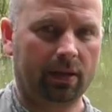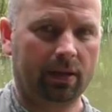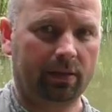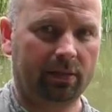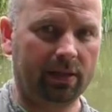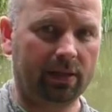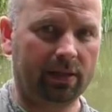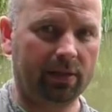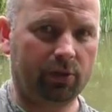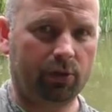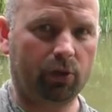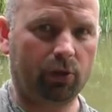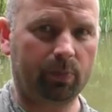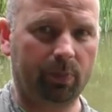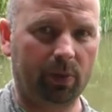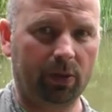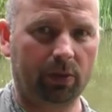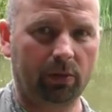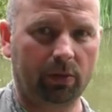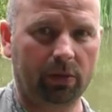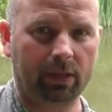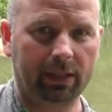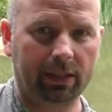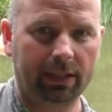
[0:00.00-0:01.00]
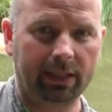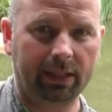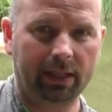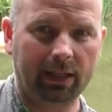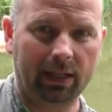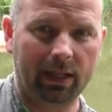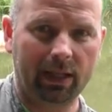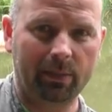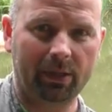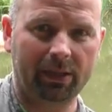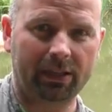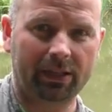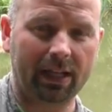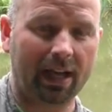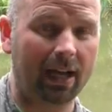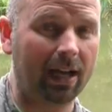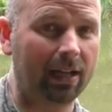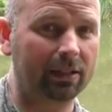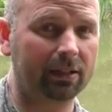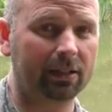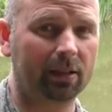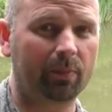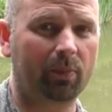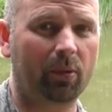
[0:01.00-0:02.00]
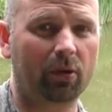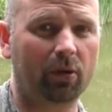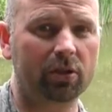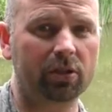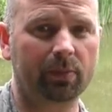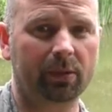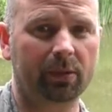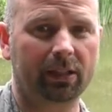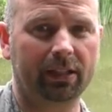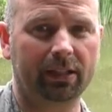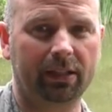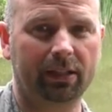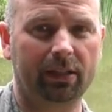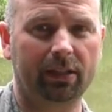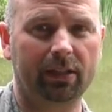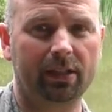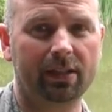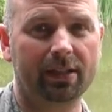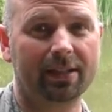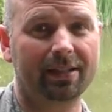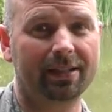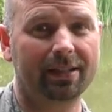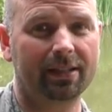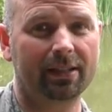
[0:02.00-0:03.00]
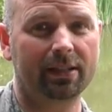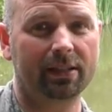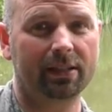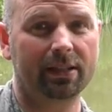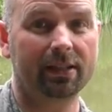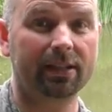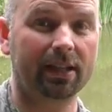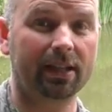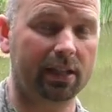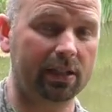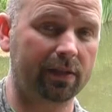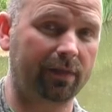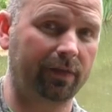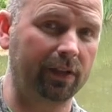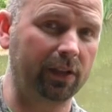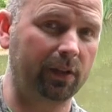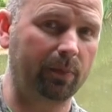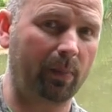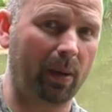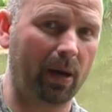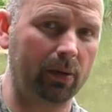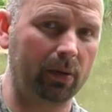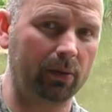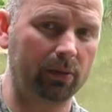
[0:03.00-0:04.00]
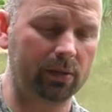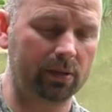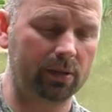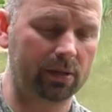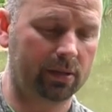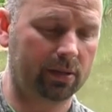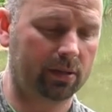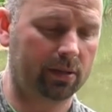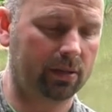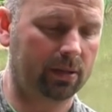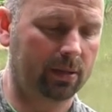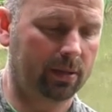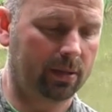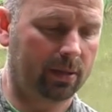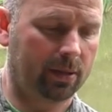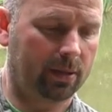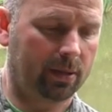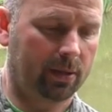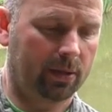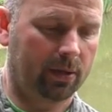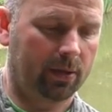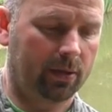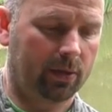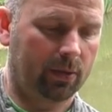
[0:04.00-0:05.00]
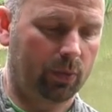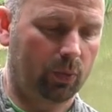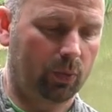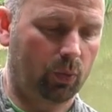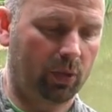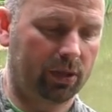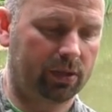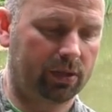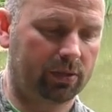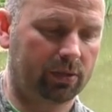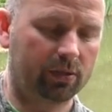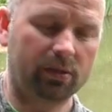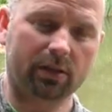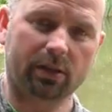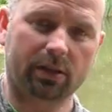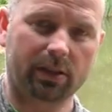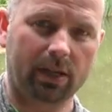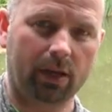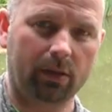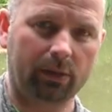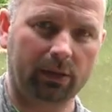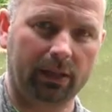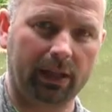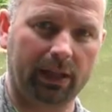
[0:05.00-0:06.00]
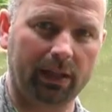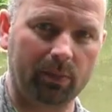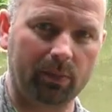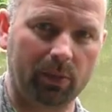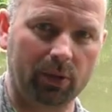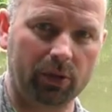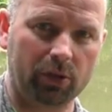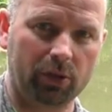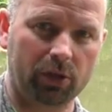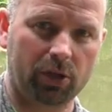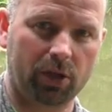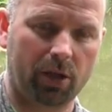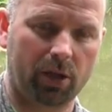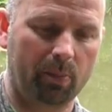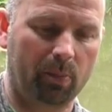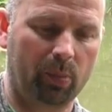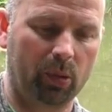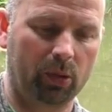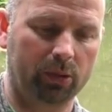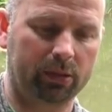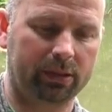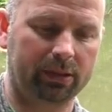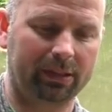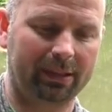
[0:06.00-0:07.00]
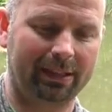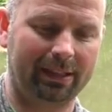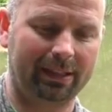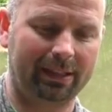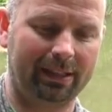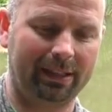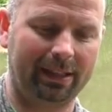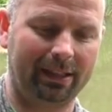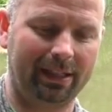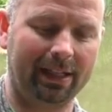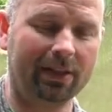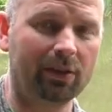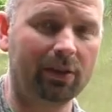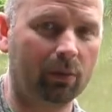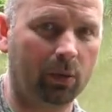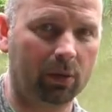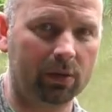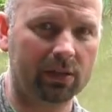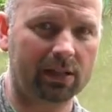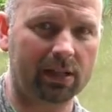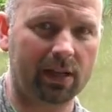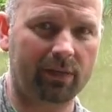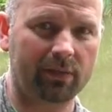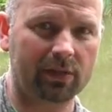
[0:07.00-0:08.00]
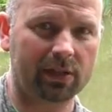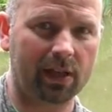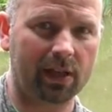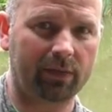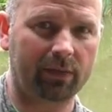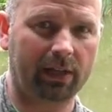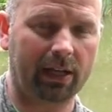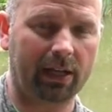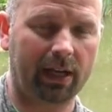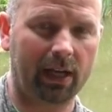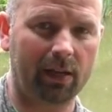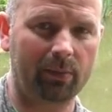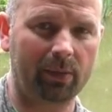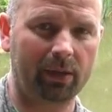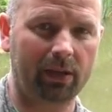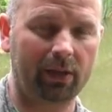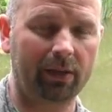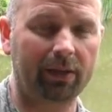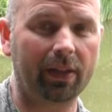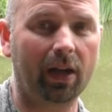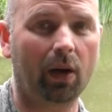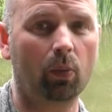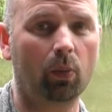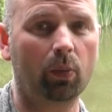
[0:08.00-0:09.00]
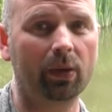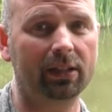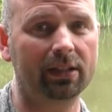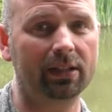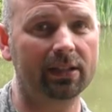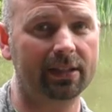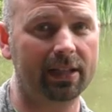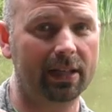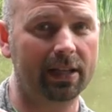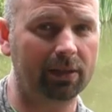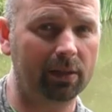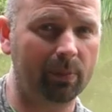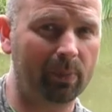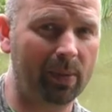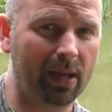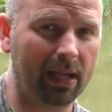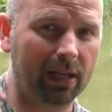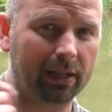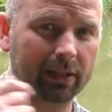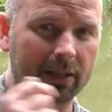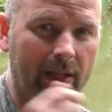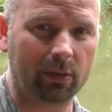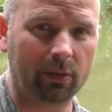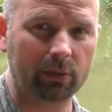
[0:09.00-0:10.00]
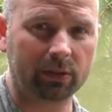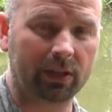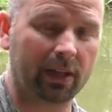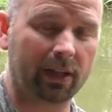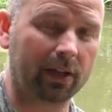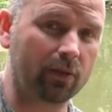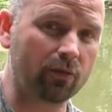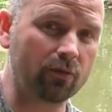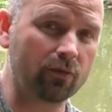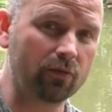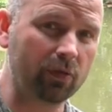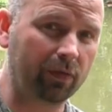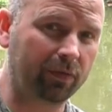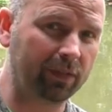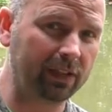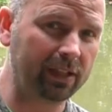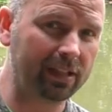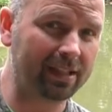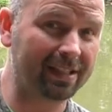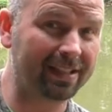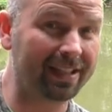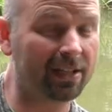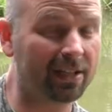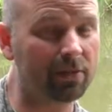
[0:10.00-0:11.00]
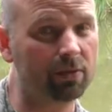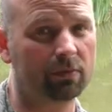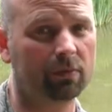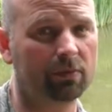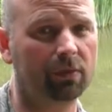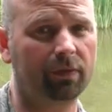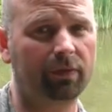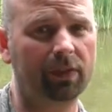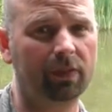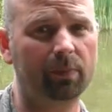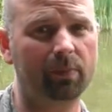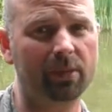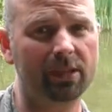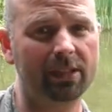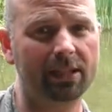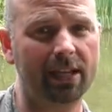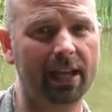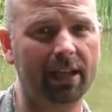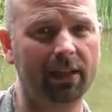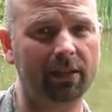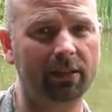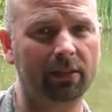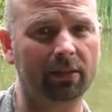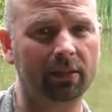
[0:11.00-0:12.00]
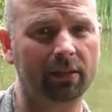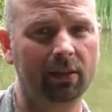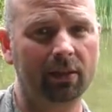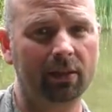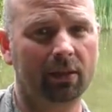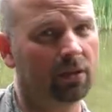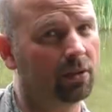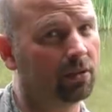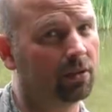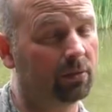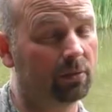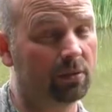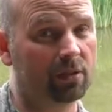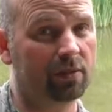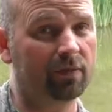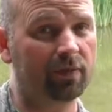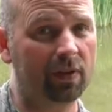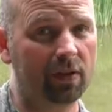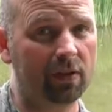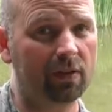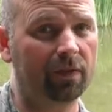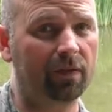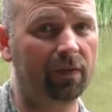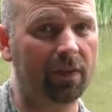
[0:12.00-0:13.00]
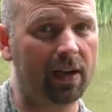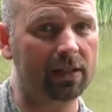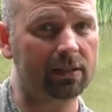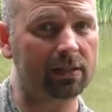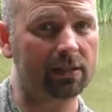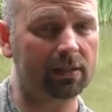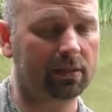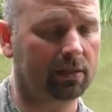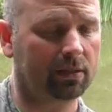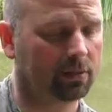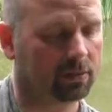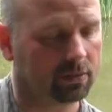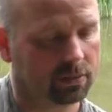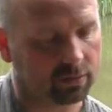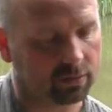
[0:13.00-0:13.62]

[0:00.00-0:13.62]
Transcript: This is just below the legal limit at approximately 6 feet-pounds, which doesn't sound like much, but in the 177 caliber that will send the pellet out at roughly 600 feet per second, which is very fast.